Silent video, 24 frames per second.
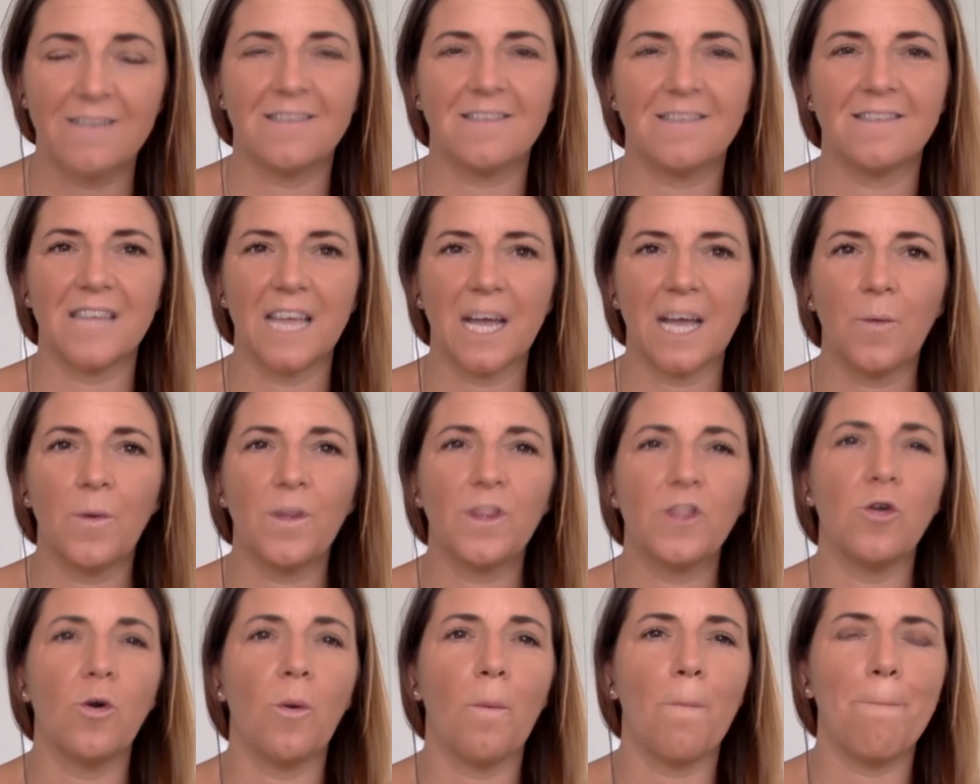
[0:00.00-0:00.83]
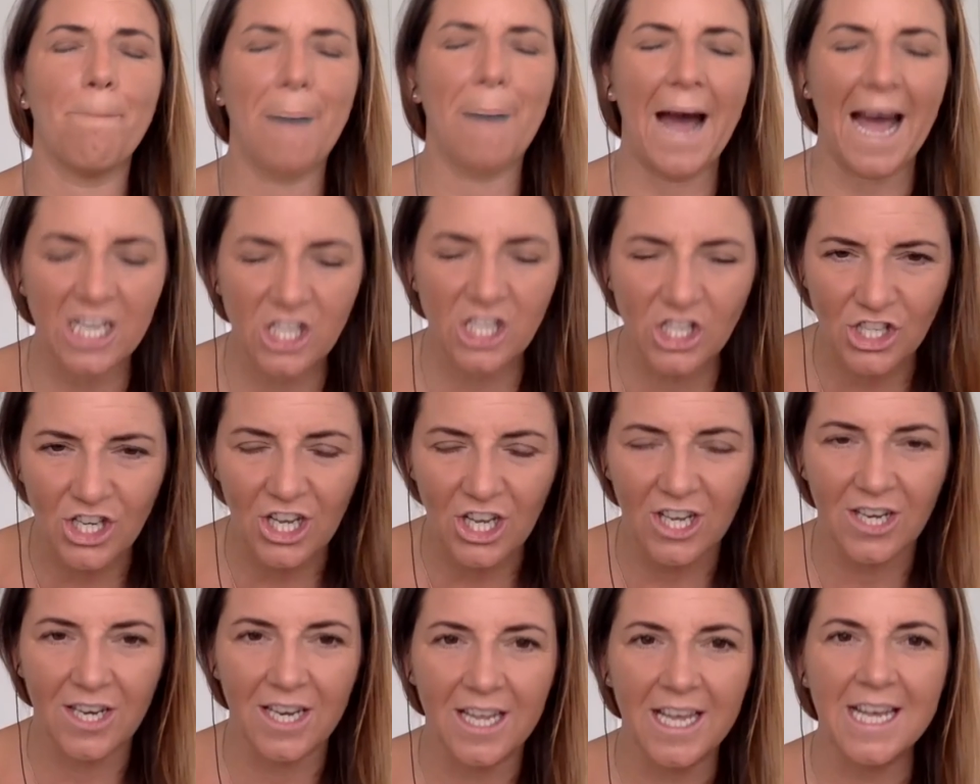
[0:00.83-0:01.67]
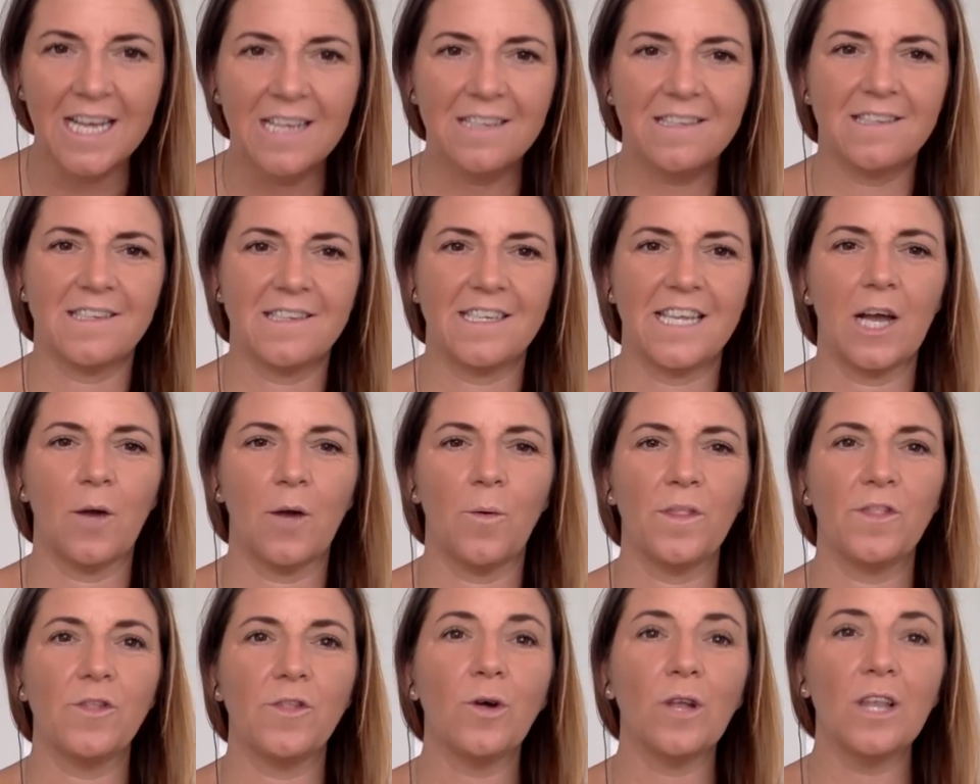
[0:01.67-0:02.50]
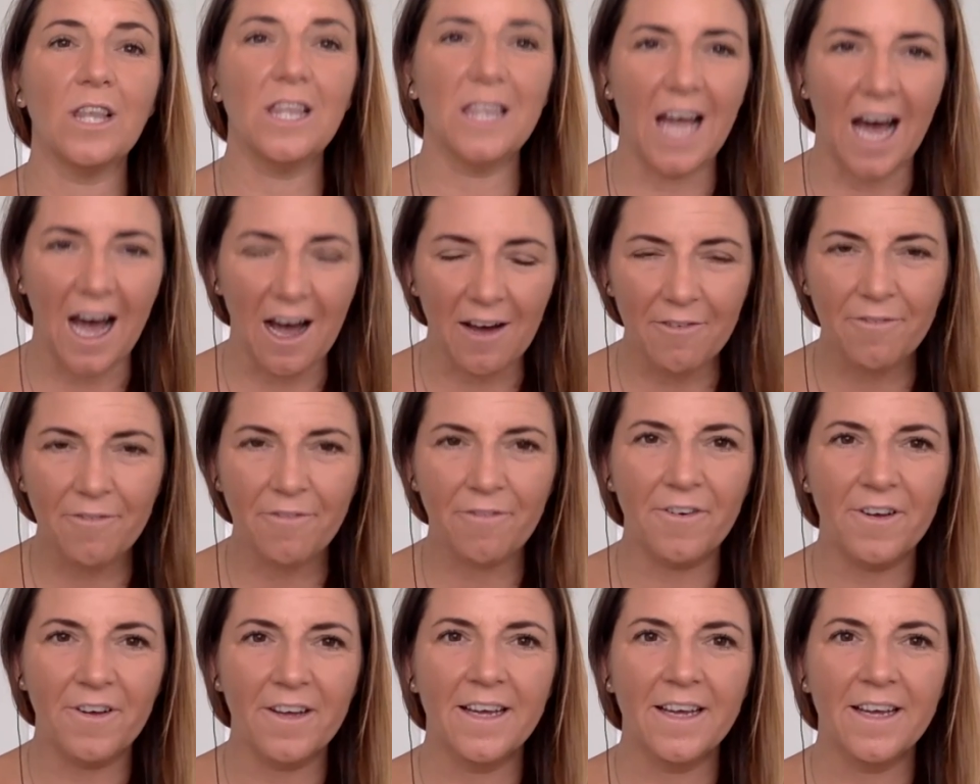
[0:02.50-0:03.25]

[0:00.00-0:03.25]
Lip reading: Stick with your passion. Stick with your love.